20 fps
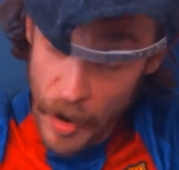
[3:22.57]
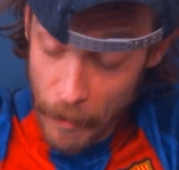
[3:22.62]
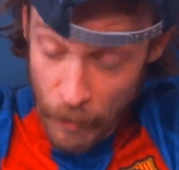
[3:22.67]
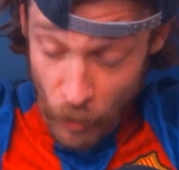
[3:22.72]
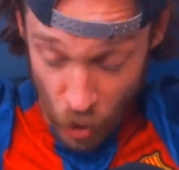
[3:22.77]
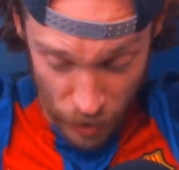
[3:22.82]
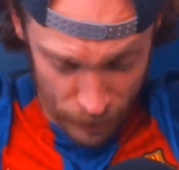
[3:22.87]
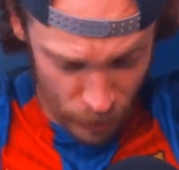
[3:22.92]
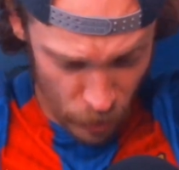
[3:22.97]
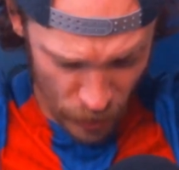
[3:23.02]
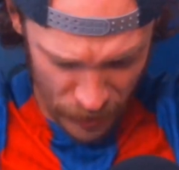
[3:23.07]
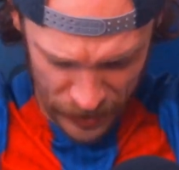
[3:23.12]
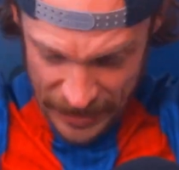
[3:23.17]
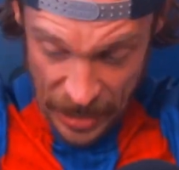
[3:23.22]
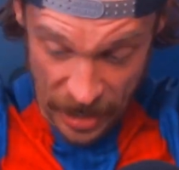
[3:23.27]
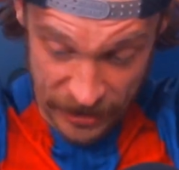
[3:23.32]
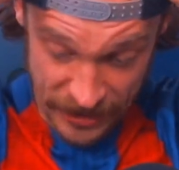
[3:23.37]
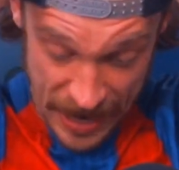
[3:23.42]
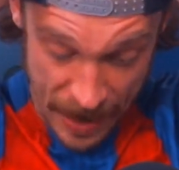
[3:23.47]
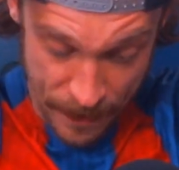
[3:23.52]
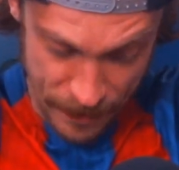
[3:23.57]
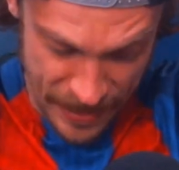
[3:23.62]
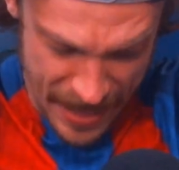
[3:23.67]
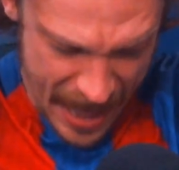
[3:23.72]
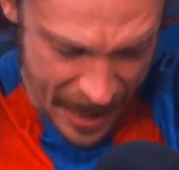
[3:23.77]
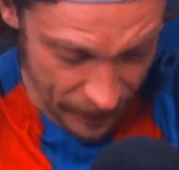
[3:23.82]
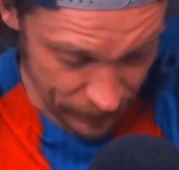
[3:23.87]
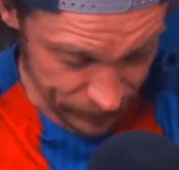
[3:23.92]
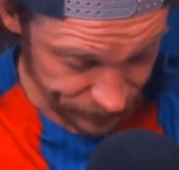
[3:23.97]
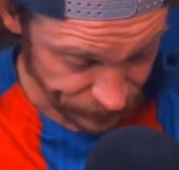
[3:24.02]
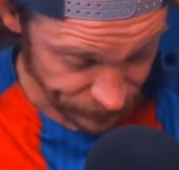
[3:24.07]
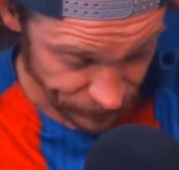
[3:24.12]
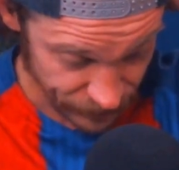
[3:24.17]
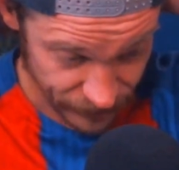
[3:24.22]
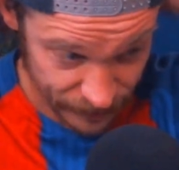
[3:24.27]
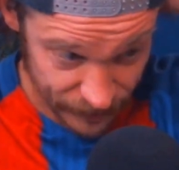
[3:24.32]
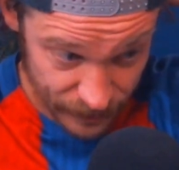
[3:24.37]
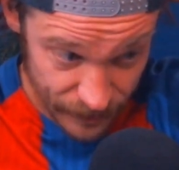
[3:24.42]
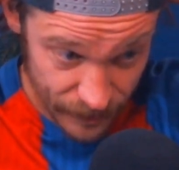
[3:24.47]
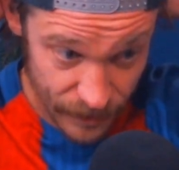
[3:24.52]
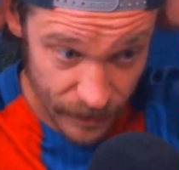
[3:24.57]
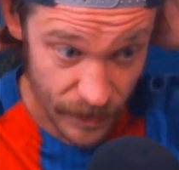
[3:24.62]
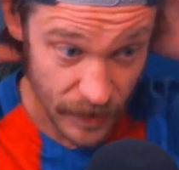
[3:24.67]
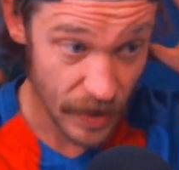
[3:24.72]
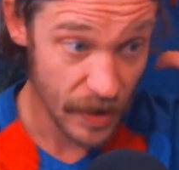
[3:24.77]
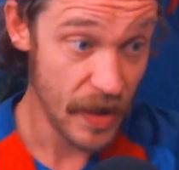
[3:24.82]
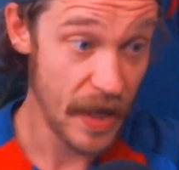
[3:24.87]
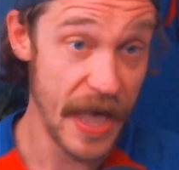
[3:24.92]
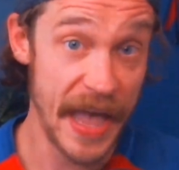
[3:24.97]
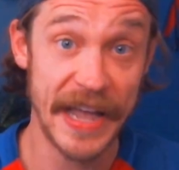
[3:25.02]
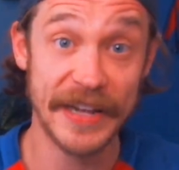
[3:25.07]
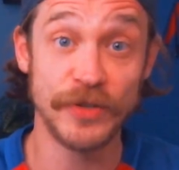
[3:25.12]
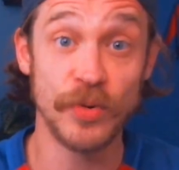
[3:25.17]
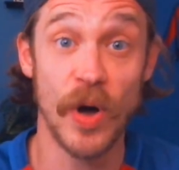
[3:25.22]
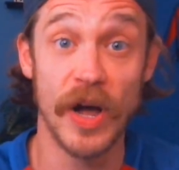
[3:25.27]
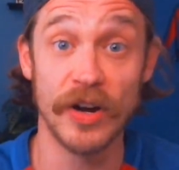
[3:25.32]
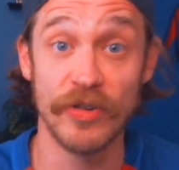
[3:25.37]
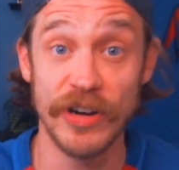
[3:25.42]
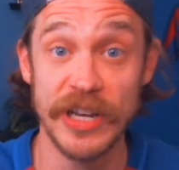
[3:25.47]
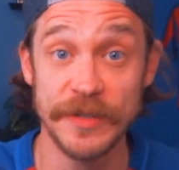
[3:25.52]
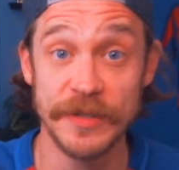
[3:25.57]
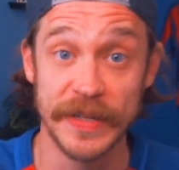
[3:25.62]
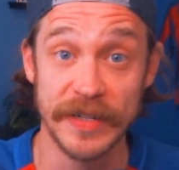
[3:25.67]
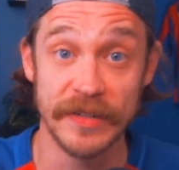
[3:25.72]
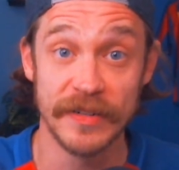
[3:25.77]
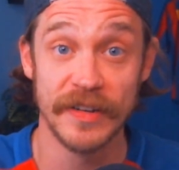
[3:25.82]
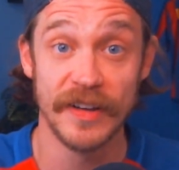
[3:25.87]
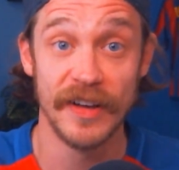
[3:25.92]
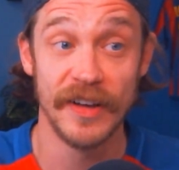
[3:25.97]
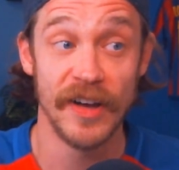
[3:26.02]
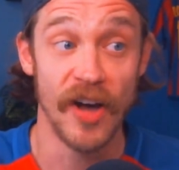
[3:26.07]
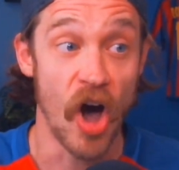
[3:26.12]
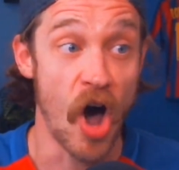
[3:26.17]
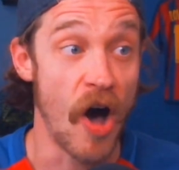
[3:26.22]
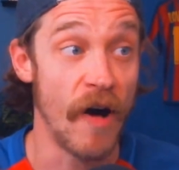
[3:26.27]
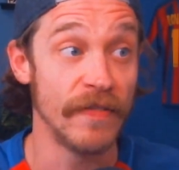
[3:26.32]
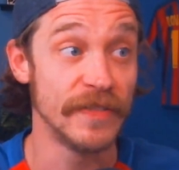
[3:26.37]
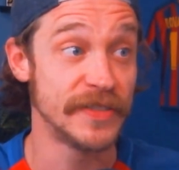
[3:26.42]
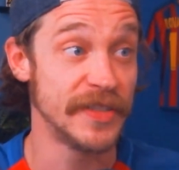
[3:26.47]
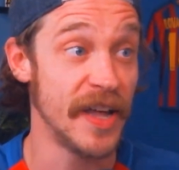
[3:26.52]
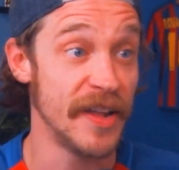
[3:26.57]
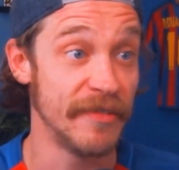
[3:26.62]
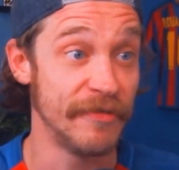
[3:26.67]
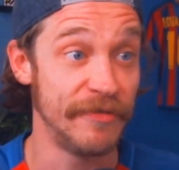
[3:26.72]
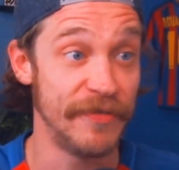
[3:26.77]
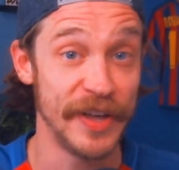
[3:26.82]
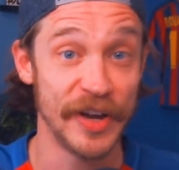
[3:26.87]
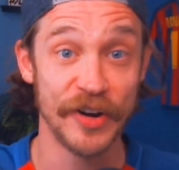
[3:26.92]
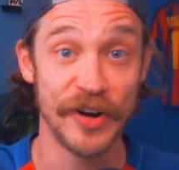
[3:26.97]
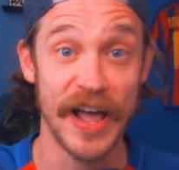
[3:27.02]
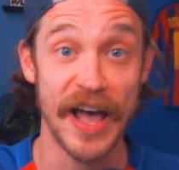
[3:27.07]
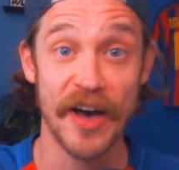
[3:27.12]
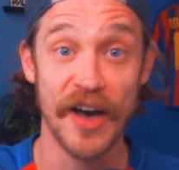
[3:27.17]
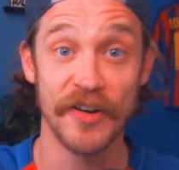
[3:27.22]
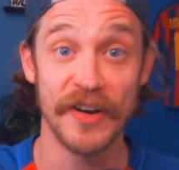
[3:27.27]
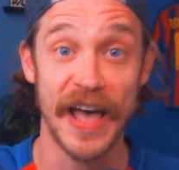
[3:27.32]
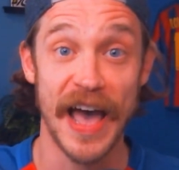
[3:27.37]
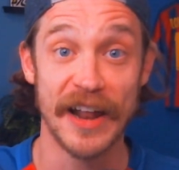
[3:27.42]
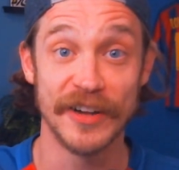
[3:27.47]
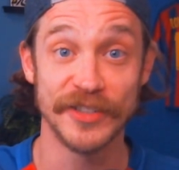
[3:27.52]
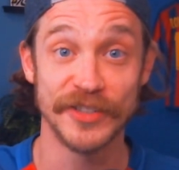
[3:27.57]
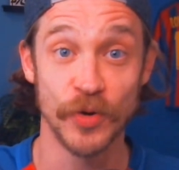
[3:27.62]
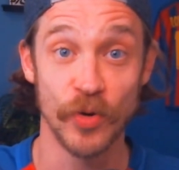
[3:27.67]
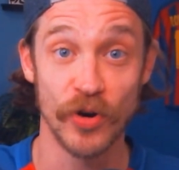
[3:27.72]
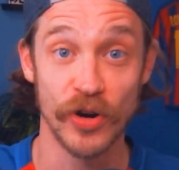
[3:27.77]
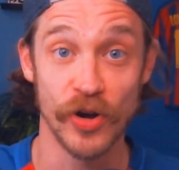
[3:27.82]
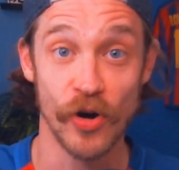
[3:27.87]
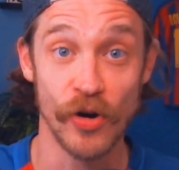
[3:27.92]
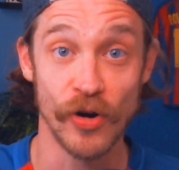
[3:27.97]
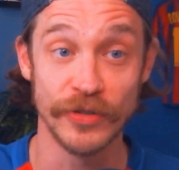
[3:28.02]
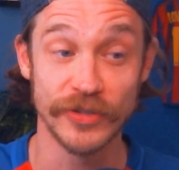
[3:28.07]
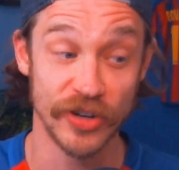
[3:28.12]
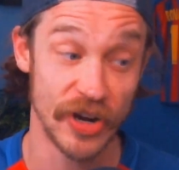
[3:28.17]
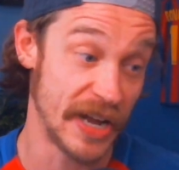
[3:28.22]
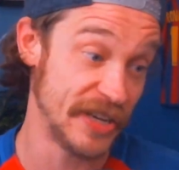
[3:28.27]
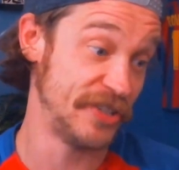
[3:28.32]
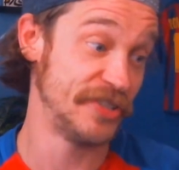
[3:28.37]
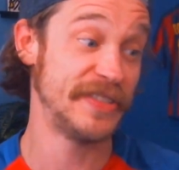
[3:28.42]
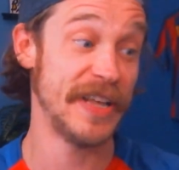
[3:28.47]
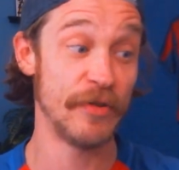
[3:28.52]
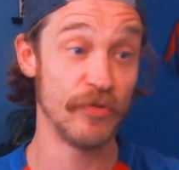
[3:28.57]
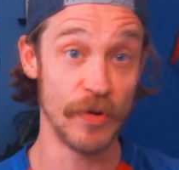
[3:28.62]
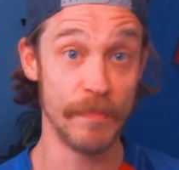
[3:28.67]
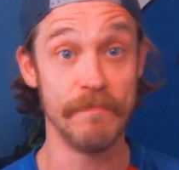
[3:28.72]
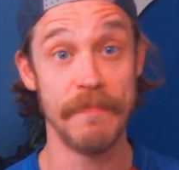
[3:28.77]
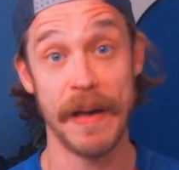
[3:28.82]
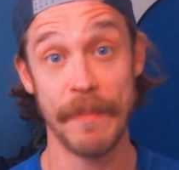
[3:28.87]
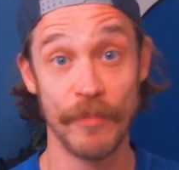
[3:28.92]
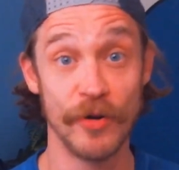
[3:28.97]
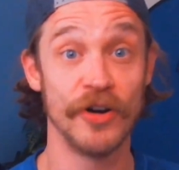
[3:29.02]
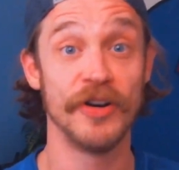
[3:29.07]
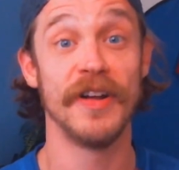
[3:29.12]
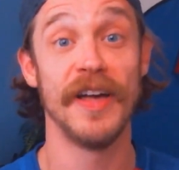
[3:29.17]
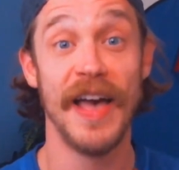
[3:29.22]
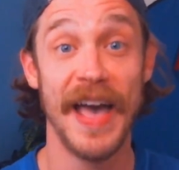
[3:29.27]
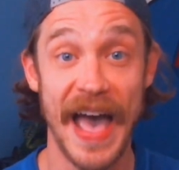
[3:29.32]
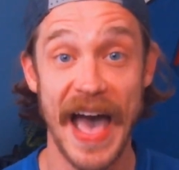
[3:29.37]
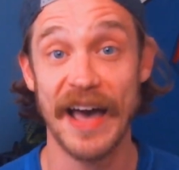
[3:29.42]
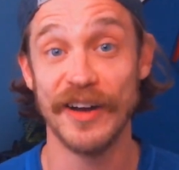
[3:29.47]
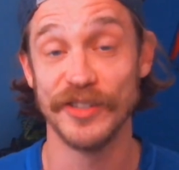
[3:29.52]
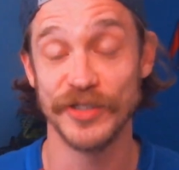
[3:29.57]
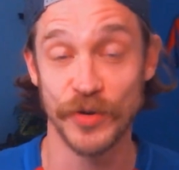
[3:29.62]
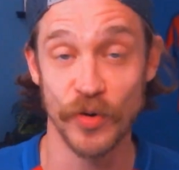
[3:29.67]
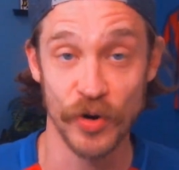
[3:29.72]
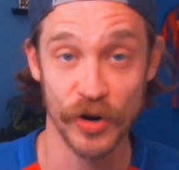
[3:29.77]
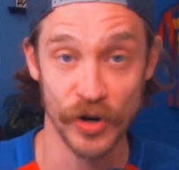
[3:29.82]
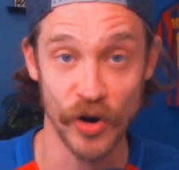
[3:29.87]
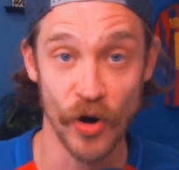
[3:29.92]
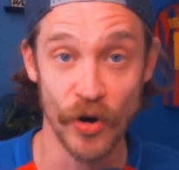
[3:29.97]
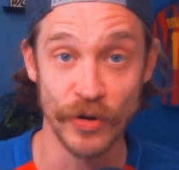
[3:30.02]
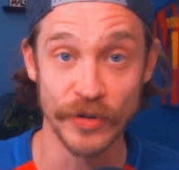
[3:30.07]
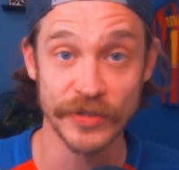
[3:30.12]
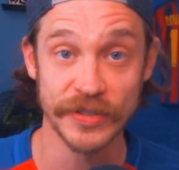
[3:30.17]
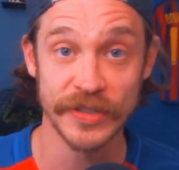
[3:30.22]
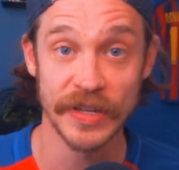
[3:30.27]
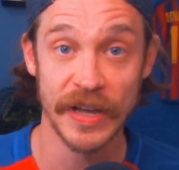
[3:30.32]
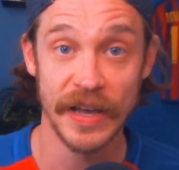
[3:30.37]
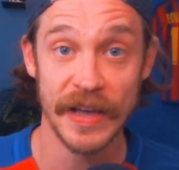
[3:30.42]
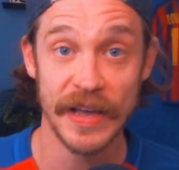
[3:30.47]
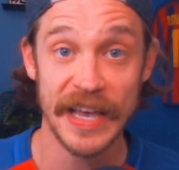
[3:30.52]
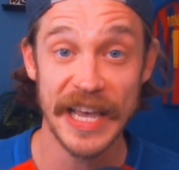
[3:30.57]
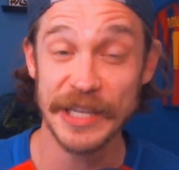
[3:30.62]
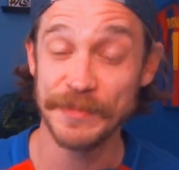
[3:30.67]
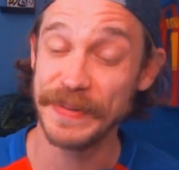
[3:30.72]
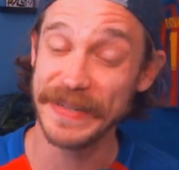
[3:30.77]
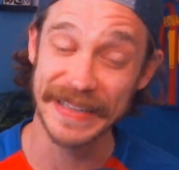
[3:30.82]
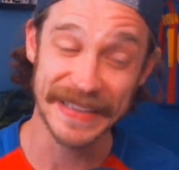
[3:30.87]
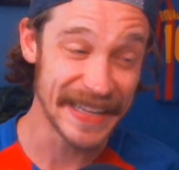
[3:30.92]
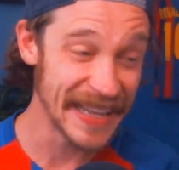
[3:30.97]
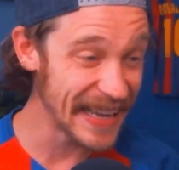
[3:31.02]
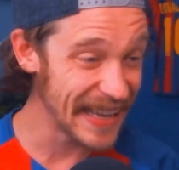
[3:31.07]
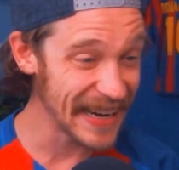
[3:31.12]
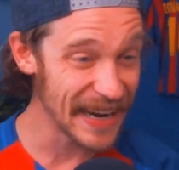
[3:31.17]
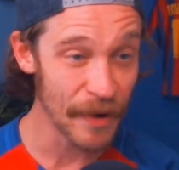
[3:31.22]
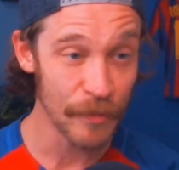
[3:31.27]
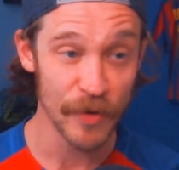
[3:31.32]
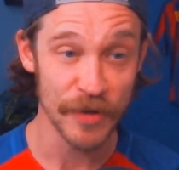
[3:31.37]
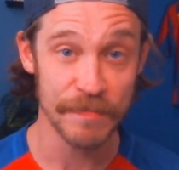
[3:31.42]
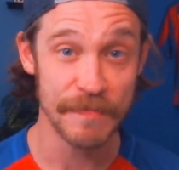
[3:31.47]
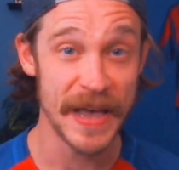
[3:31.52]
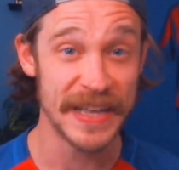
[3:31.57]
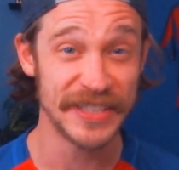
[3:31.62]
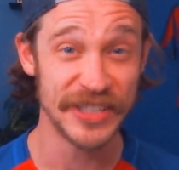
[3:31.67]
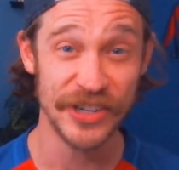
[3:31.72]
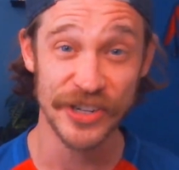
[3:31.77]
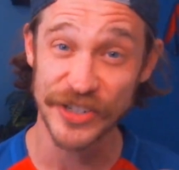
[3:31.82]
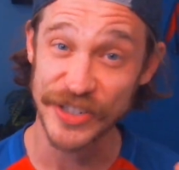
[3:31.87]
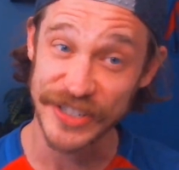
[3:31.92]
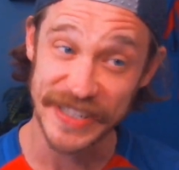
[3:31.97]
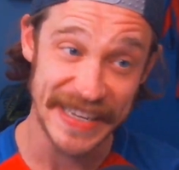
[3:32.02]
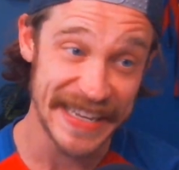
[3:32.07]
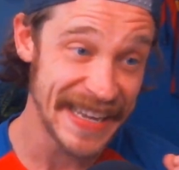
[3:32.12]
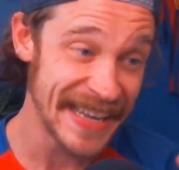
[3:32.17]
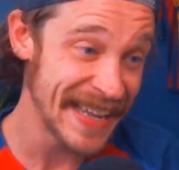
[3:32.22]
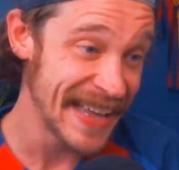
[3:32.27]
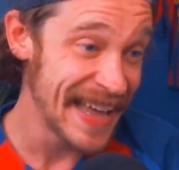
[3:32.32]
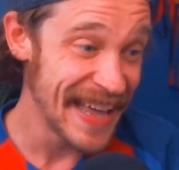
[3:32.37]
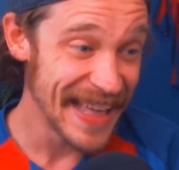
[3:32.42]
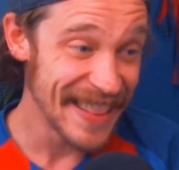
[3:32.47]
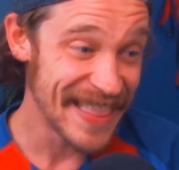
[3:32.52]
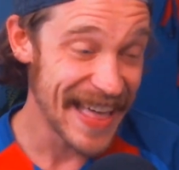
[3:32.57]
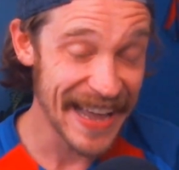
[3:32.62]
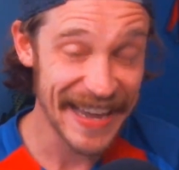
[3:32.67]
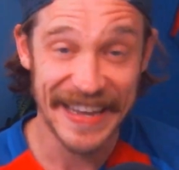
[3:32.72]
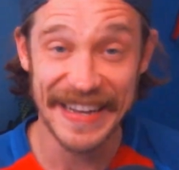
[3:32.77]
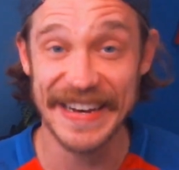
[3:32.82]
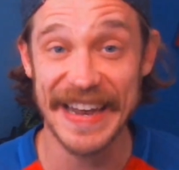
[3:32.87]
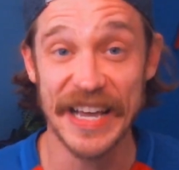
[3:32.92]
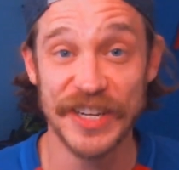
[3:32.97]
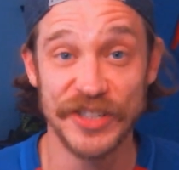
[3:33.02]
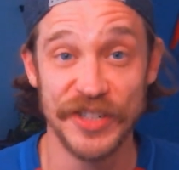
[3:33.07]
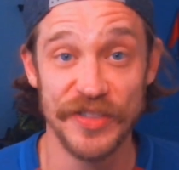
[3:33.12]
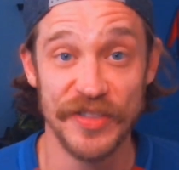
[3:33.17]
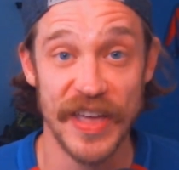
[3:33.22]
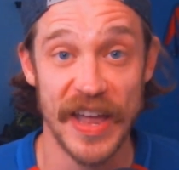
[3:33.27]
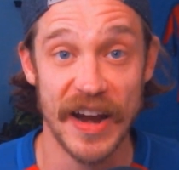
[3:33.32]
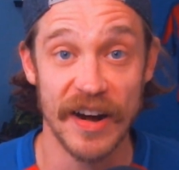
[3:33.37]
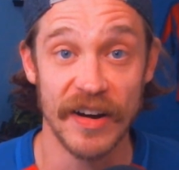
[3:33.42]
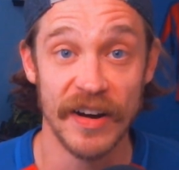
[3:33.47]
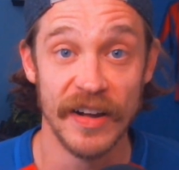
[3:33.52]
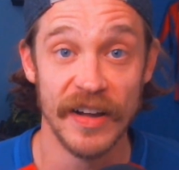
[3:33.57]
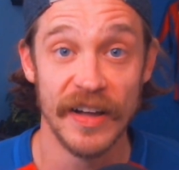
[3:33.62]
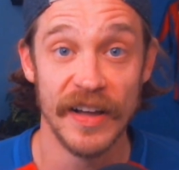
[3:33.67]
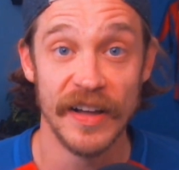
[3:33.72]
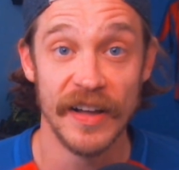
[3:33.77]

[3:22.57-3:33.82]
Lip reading: More importantly, on top of that, Antoine Griezmann all of a sudden figured out how to score goals, or I should say remembered how to score goals. He's been linking up with Messi. You're seeing that connection there.